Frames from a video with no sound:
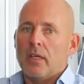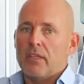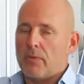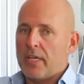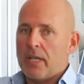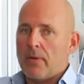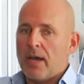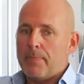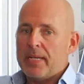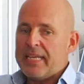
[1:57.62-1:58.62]
So, you know,
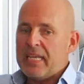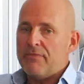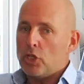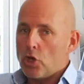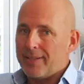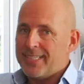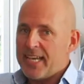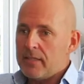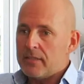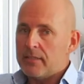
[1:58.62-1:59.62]
I believe in
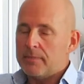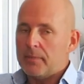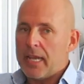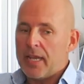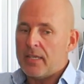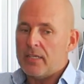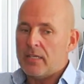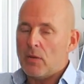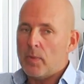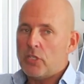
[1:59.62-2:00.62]
content and
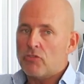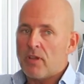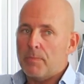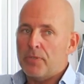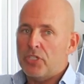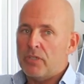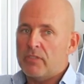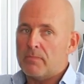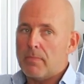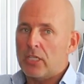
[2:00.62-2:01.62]
uh, we try and
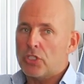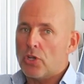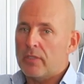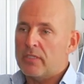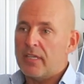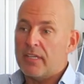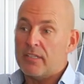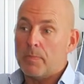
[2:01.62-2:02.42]
produce as much content as